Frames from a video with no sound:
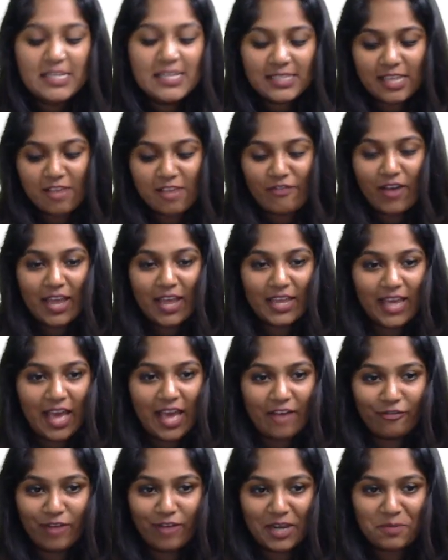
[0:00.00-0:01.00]
See, if I
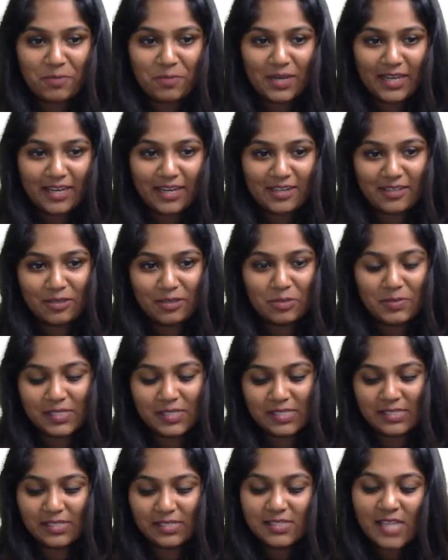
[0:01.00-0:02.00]
have 1 million in the
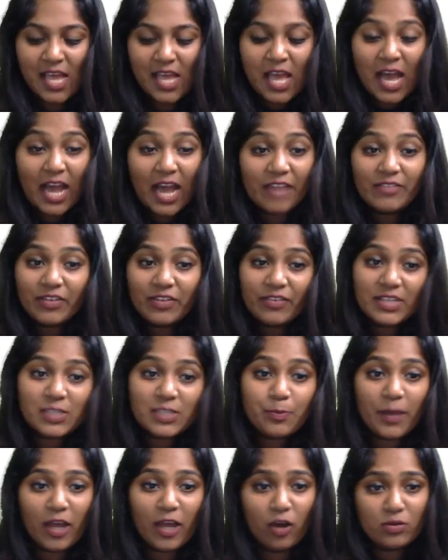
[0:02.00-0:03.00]
business, I will
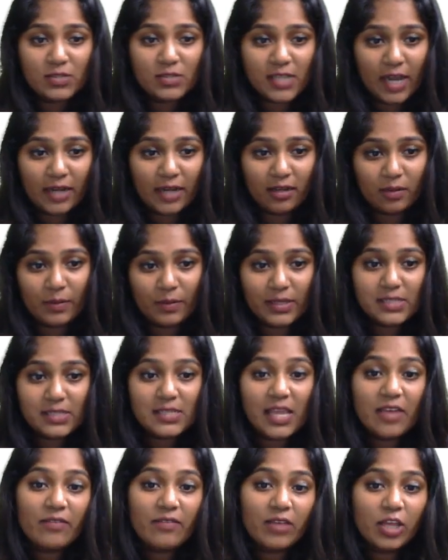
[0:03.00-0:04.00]
first pay outsider because
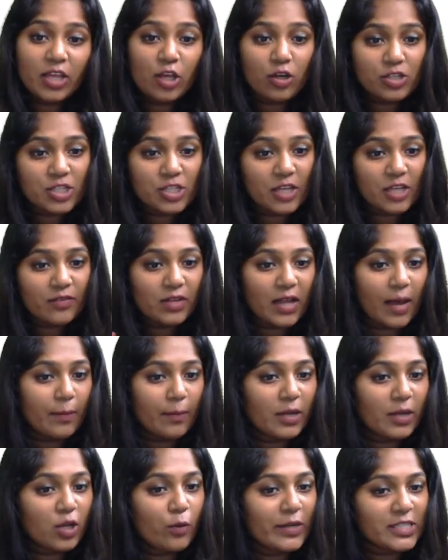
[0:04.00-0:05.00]
he or she will come
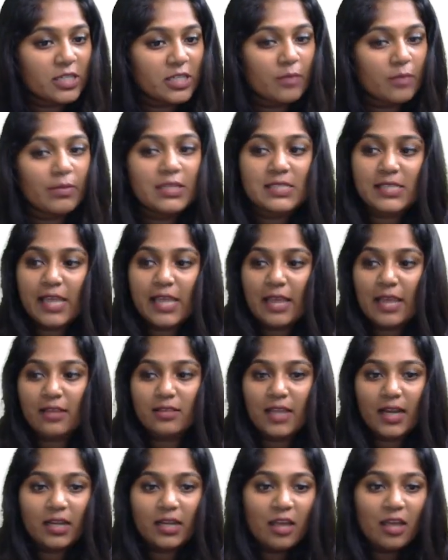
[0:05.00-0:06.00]
and question me saying
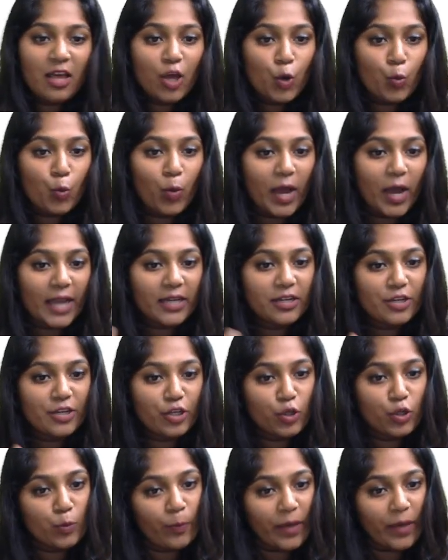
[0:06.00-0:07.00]
that why didn't
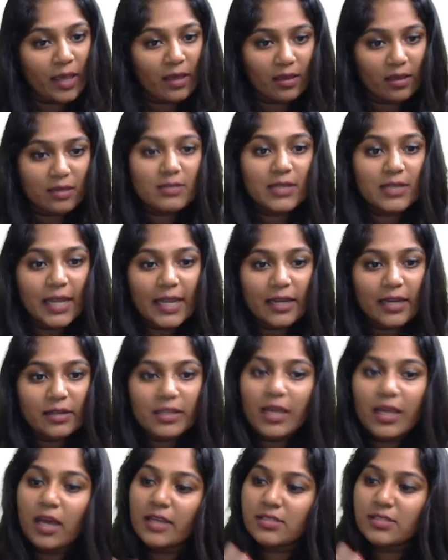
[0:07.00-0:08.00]
you pay? Right?
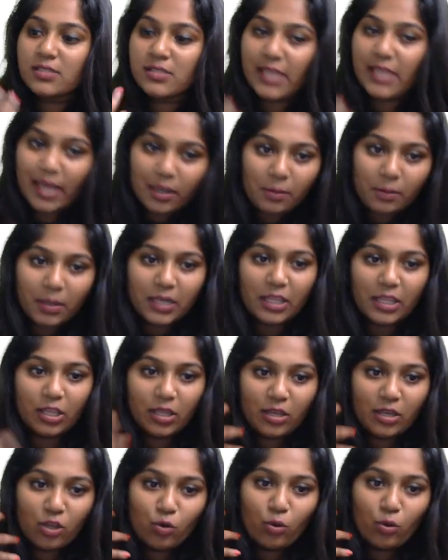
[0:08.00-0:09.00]
Yeah, it's their money
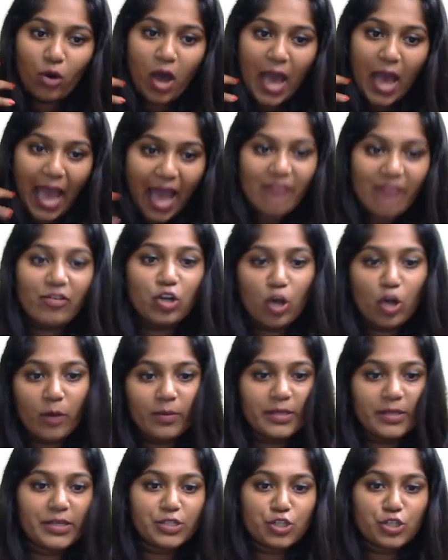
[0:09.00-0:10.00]
and you have an
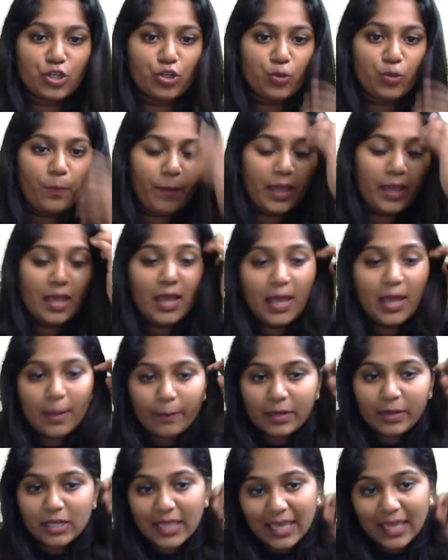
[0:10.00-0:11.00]
obligation to pay.
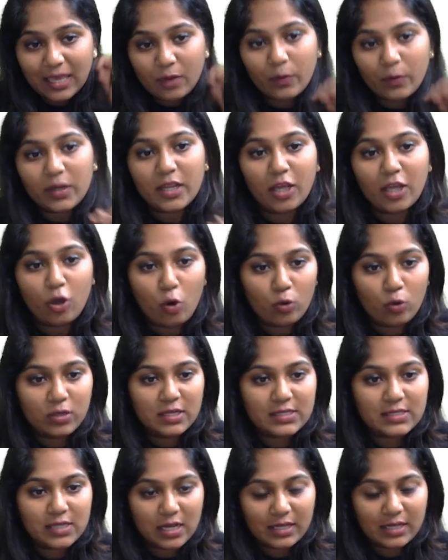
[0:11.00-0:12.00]
But equity
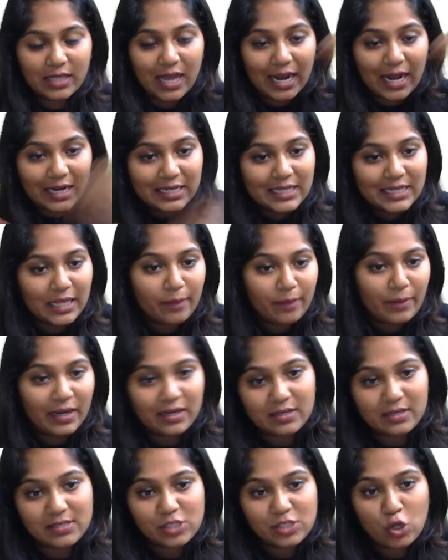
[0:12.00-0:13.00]
owners are the
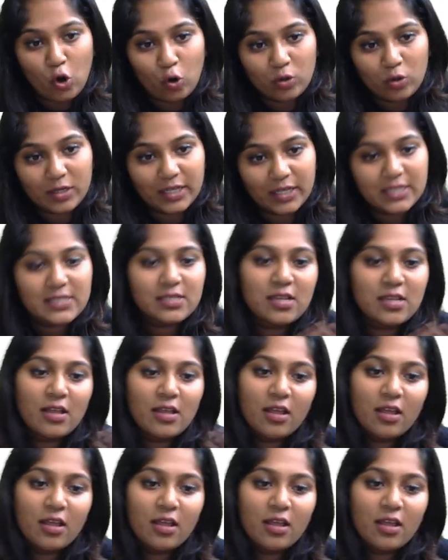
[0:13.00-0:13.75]
ultimate risk holders.